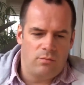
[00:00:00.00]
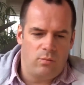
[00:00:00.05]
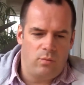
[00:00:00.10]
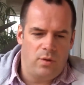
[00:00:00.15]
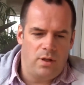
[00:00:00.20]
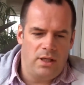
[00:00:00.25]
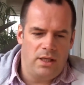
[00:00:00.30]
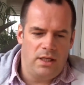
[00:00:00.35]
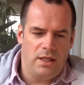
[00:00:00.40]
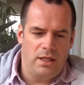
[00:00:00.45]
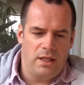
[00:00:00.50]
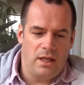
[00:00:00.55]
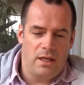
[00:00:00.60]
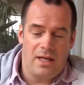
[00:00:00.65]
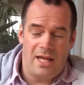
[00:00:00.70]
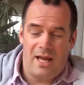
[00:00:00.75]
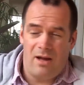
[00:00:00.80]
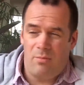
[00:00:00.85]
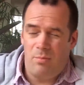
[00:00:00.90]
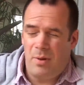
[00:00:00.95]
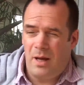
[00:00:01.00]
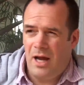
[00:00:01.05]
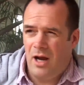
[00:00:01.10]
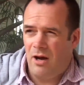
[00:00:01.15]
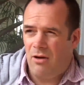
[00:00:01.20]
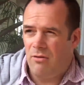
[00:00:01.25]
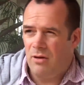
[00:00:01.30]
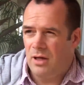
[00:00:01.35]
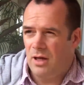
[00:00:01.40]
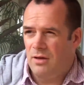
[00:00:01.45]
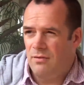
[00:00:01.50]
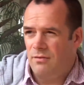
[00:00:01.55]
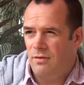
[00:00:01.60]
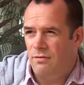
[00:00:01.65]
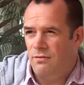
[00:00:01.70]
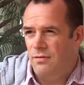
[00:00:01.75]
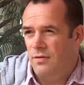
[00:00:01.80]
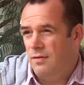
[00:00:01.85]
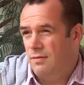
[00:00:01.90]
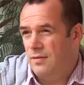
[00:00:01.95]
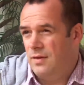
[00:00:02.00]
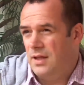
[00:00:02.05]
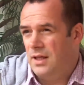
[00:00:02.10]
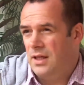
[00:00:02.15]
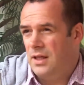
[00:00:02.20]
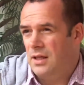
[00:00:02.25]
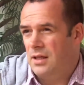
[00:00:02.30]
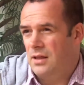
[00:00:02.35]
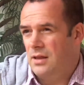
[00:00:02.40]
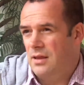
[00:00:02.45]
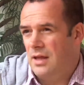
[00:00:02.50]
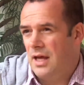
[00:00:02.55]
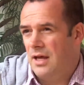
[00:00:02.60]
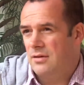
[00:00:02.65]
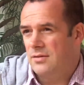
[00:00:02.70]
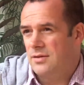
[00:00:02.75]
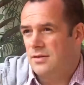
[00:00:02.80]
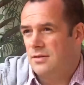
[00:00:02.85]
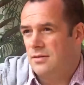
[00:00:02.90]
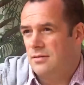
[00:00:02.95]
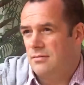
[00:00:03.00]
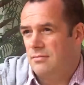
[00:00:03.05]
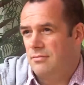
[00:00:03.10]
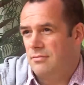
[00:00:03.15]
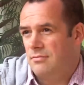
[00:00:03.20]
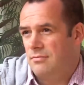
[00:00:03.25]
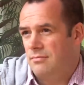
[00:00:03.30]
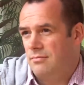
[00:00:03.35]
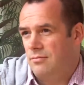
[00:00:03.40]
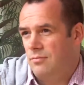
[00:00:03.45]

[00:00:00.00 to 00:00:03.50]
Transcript: we are now powering over 50,000